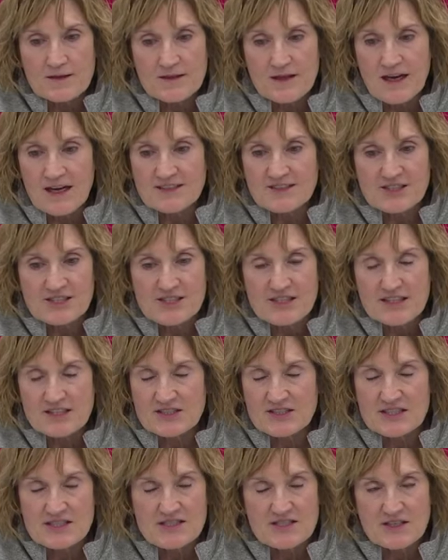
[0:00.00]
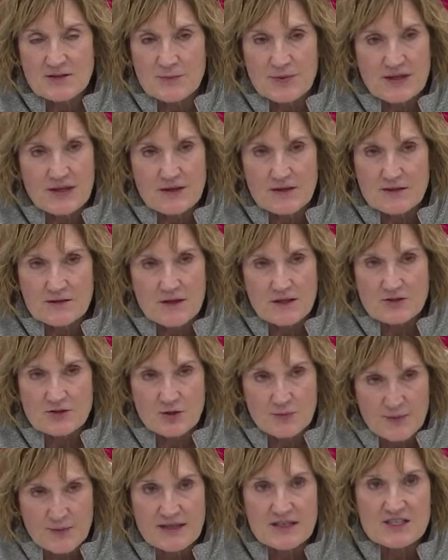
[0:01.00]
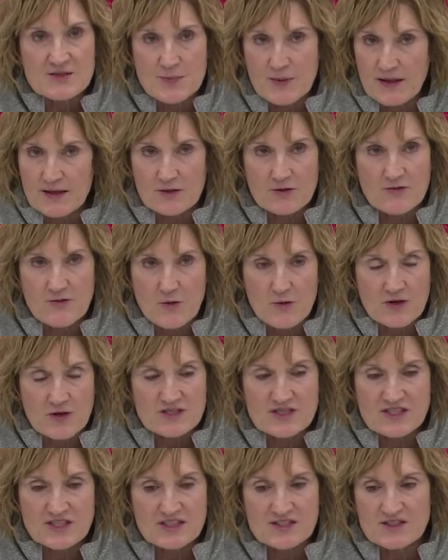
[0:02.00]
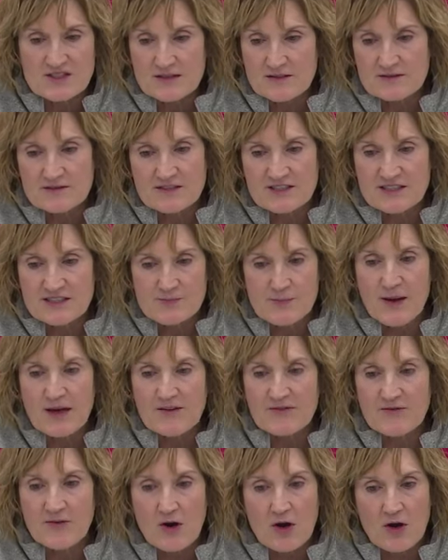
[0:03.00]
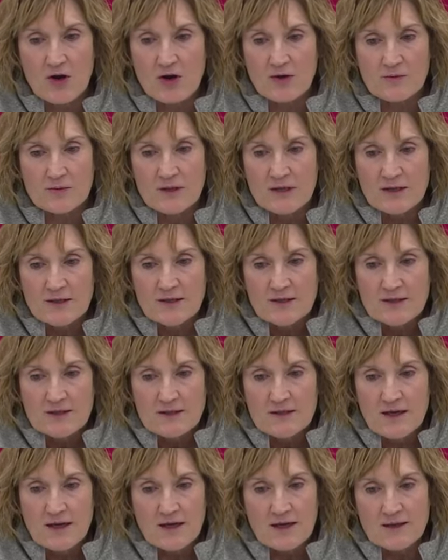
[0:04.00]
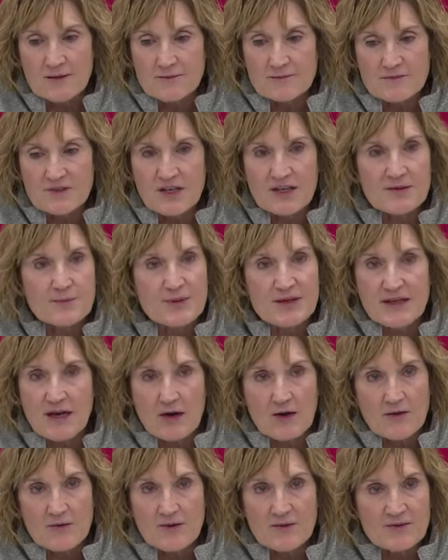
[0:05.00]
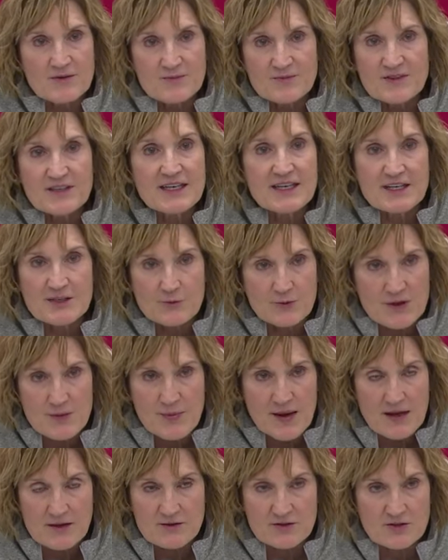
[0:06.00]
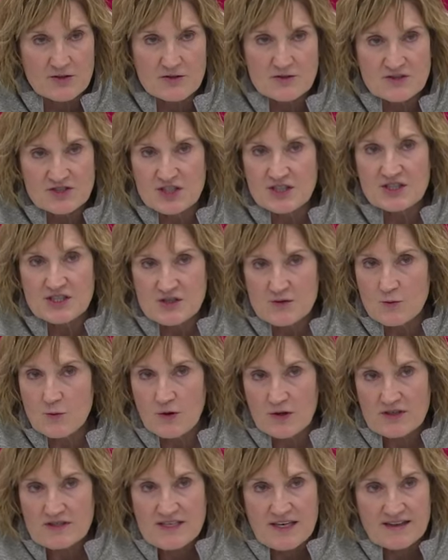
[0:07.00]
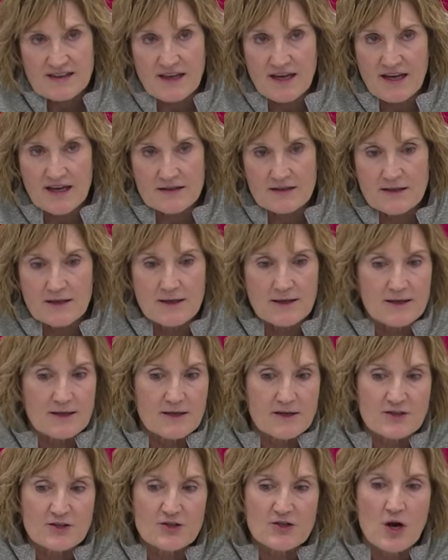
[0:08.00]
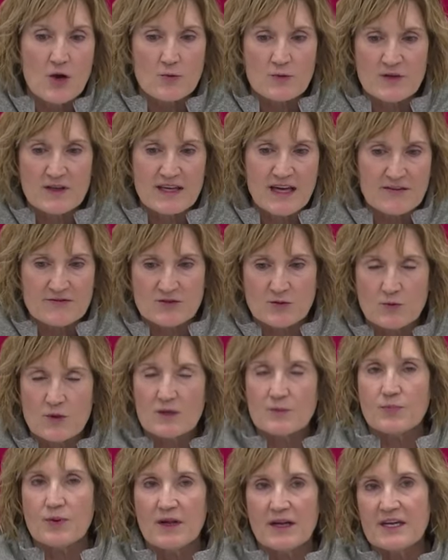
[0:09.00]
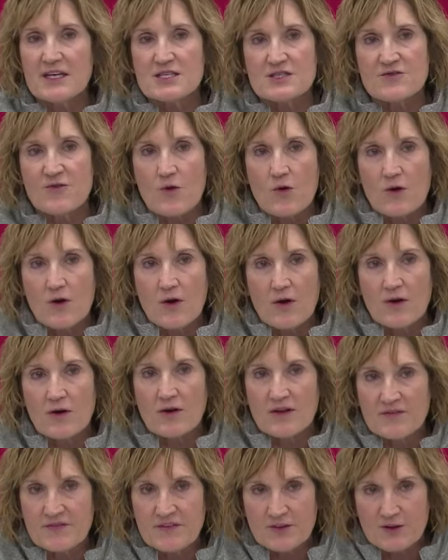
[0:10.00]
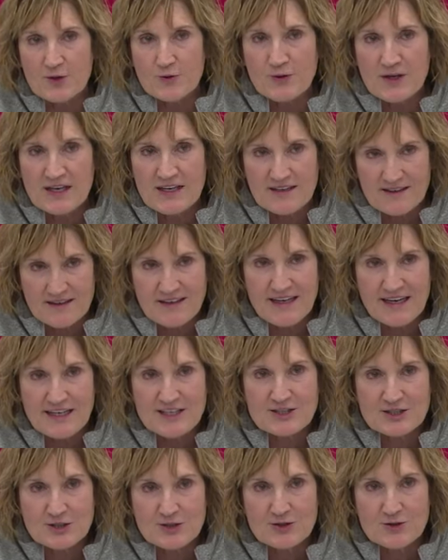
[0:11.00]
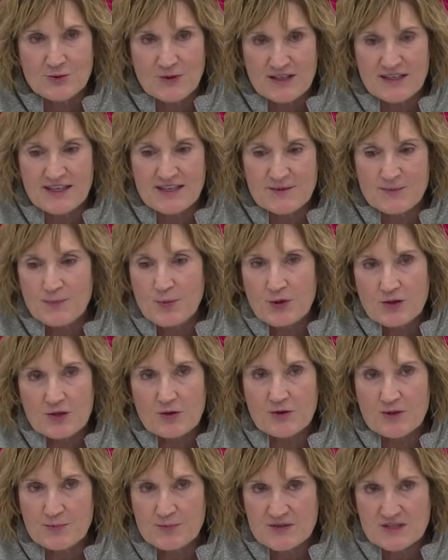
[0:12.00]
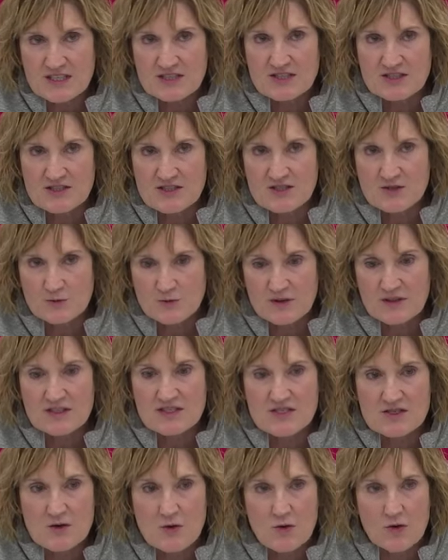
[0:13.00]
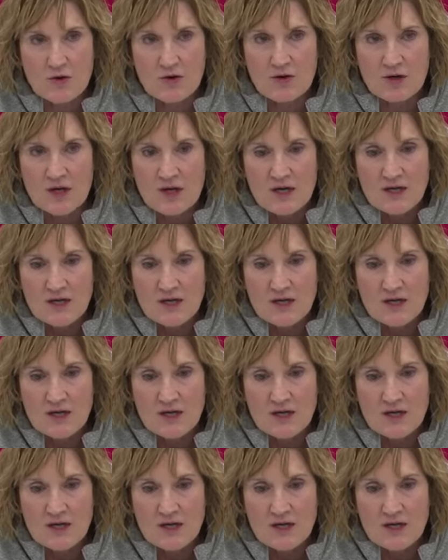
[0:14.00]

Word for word: I just think she's going to be a, a, tremendous player for us. She's she's by far um, going to be our leading rebounder. She just works at that. Uh, you don't really have to run plays for her, even though we need to. We need to put her in positions to really score.